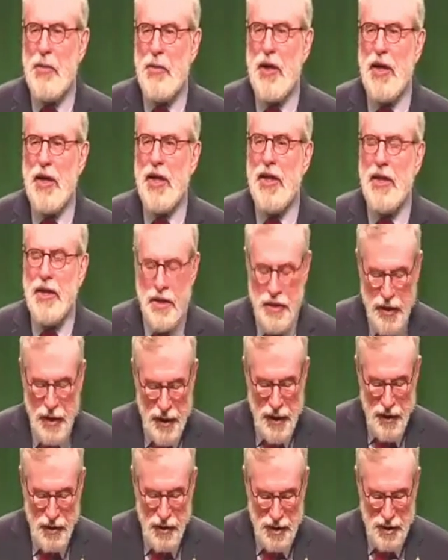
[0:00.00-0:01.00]
20
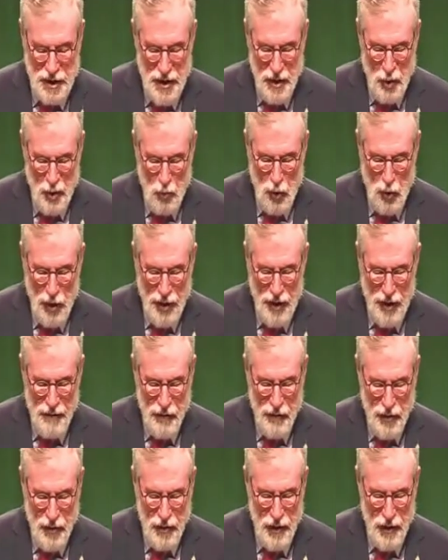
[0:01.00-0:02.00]
years here working
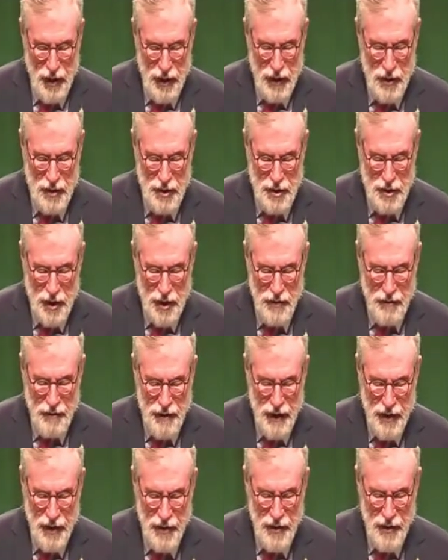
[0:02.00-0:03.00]
for Sinn
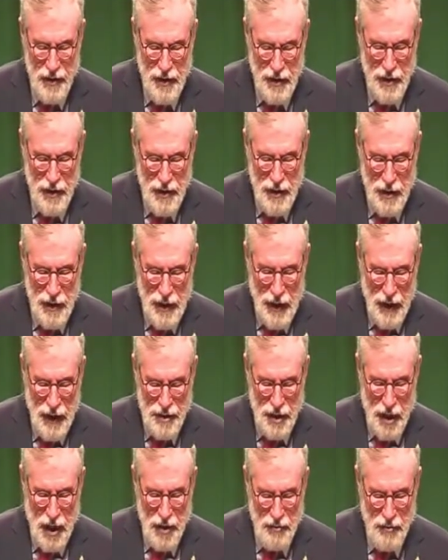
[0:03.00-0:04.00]
Féin
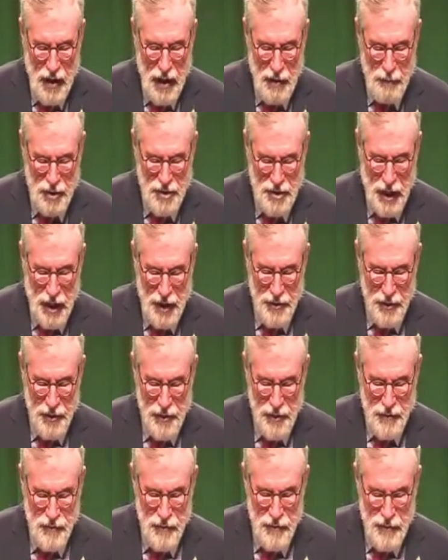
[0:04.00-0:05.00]
as our
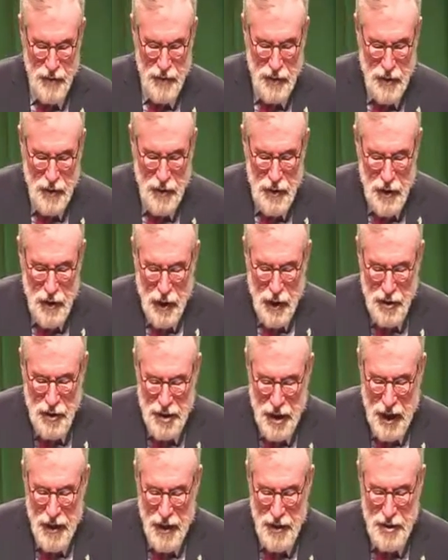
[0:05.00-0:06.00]
representative. Our
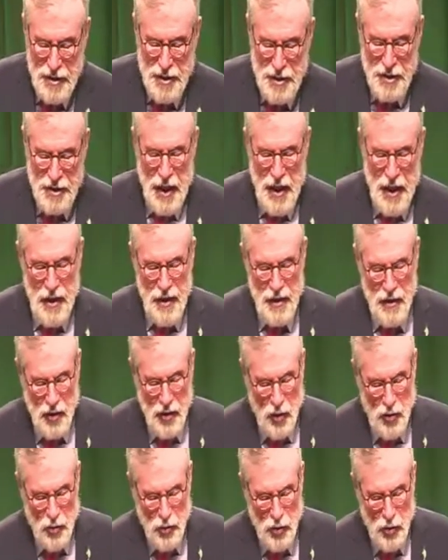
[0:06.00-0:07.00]
Jais Jeh
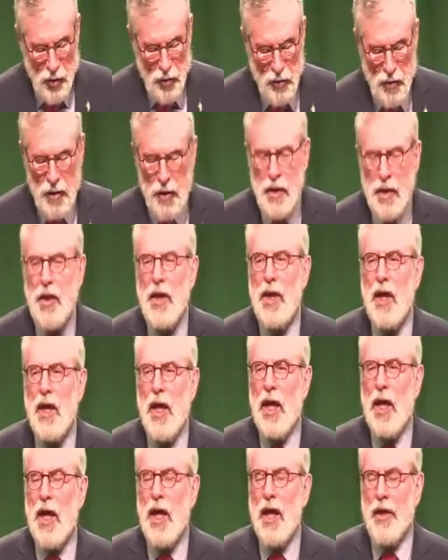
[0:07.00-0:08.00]
Uru
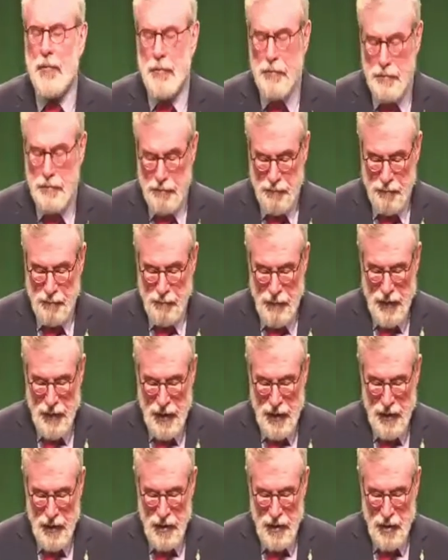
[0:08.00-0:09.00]
Ahanam.
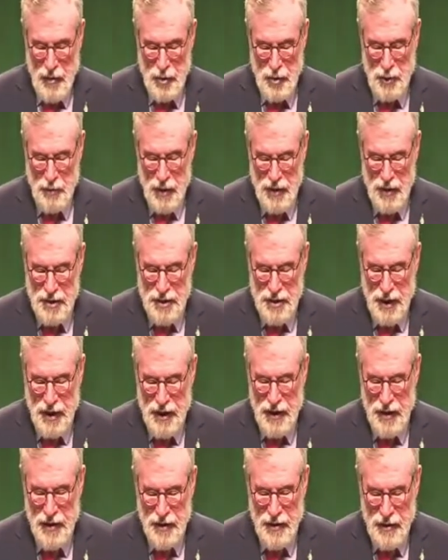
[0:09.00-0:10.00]
Also want to
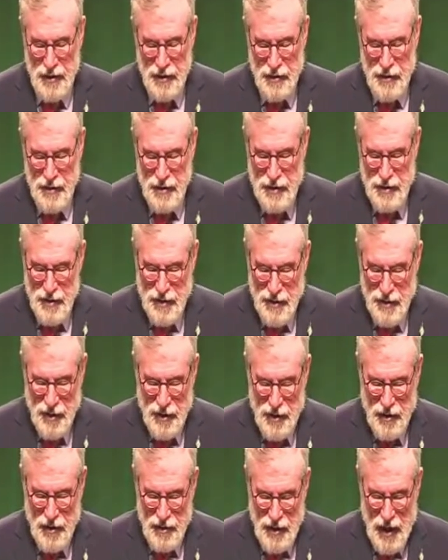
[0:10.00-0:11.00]
say, on
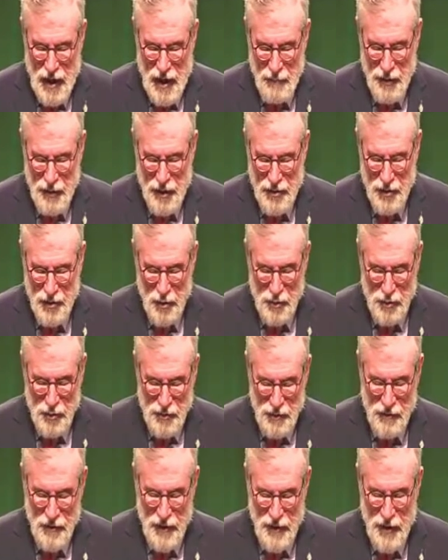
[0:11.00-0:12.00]
a happier note,
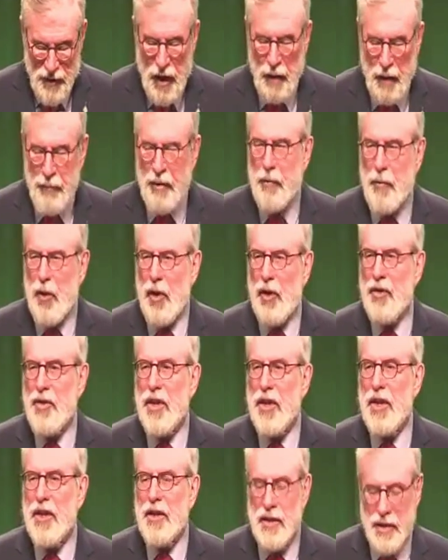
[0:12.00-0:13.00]
happy
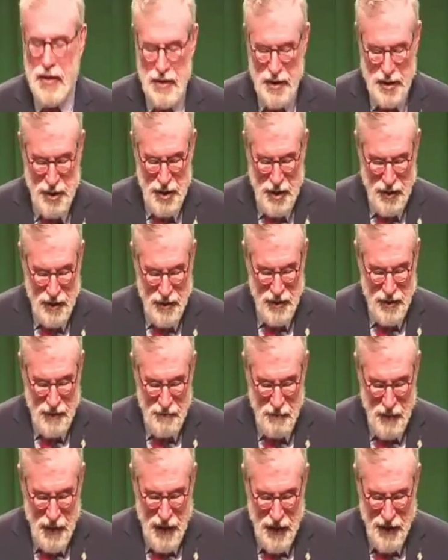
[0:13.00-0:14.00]
birthday, Shannon
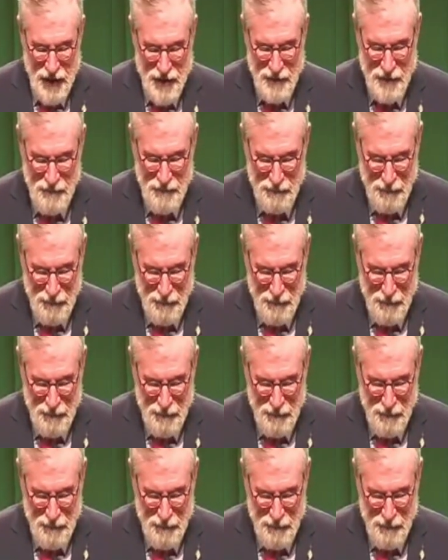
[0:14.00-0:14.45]
Eaton.